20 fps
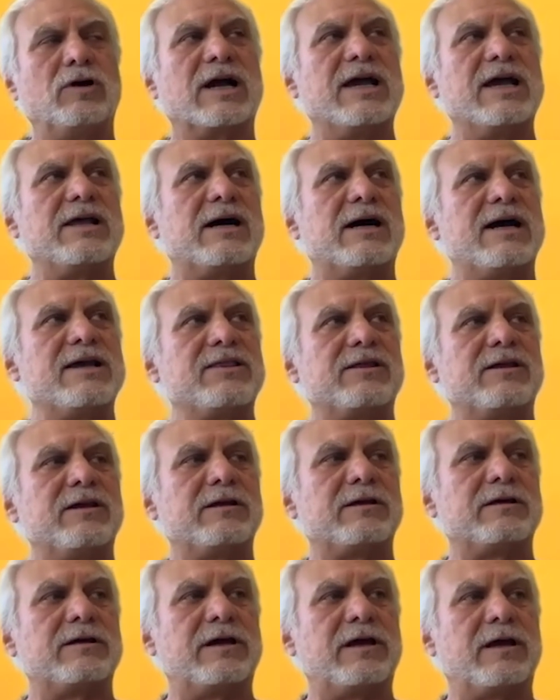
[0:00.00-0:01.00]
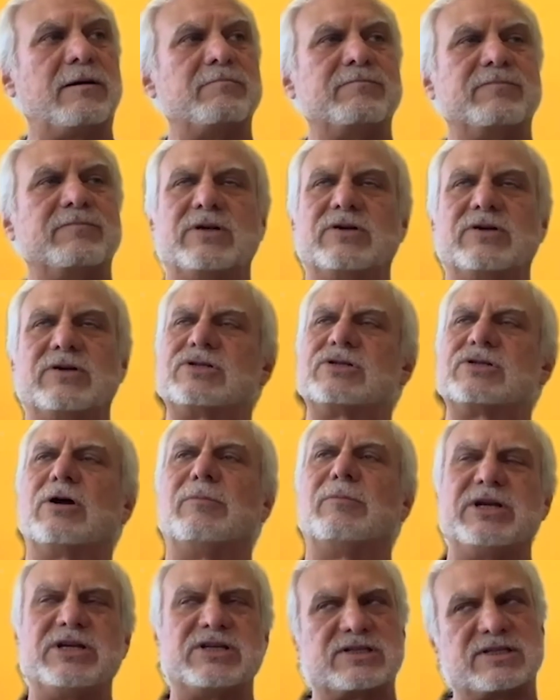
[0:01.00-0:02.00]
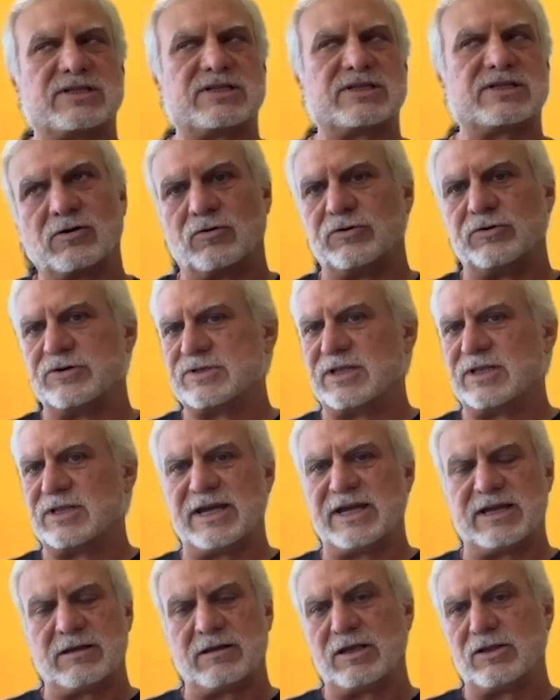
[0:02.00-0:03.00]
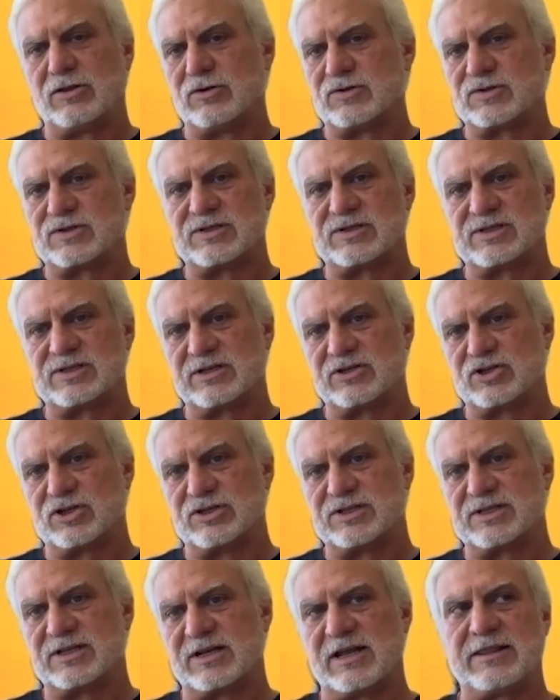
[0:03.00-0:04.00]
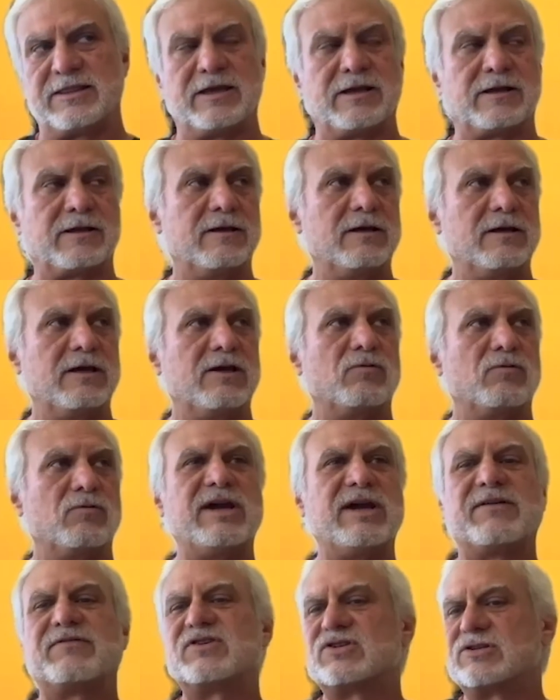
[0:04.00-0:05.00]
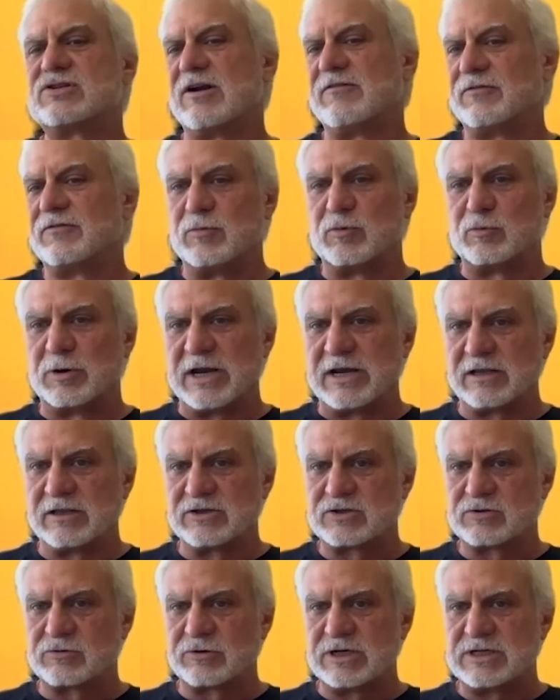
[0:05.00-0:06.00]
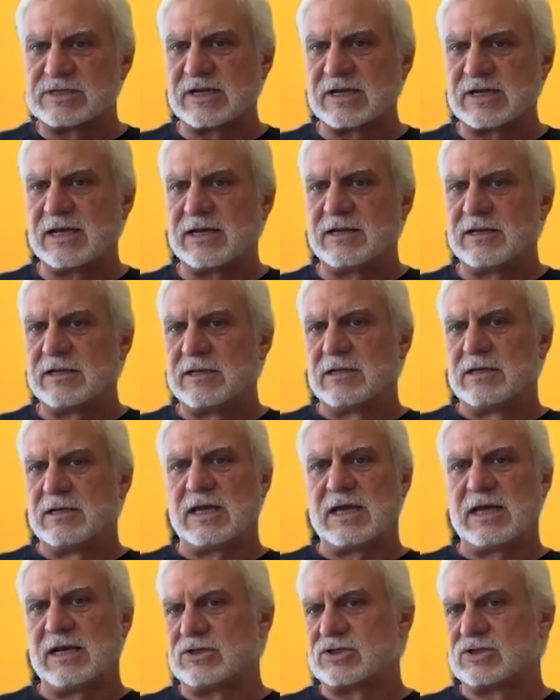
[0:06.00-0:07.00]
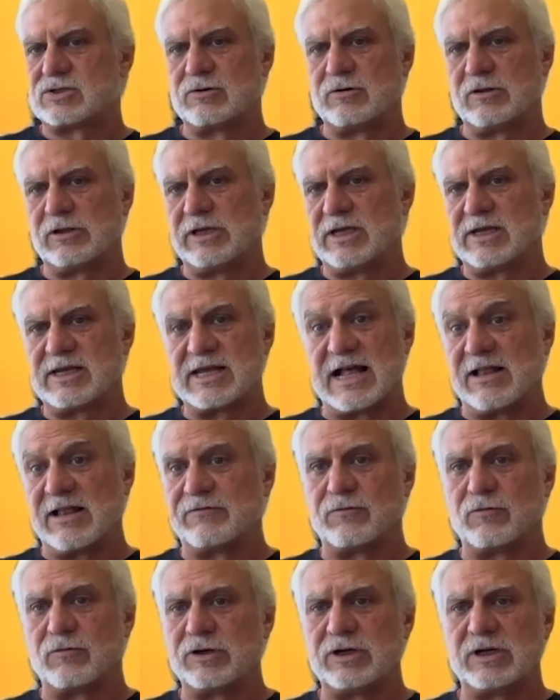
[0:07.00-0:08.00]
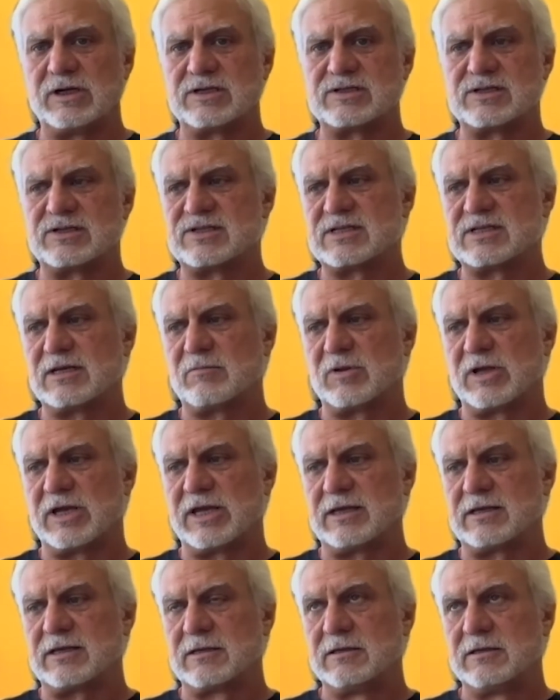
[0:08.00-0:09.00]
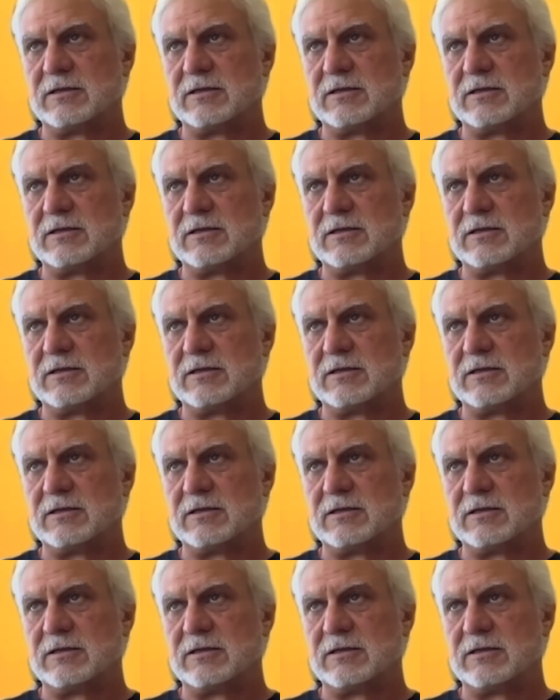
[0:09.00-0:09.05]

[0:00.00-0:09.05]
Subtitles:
I think there's so many stakeholders in those decisions, and I think we have to start from the regulatory side. And it certainly in California doesn't seem like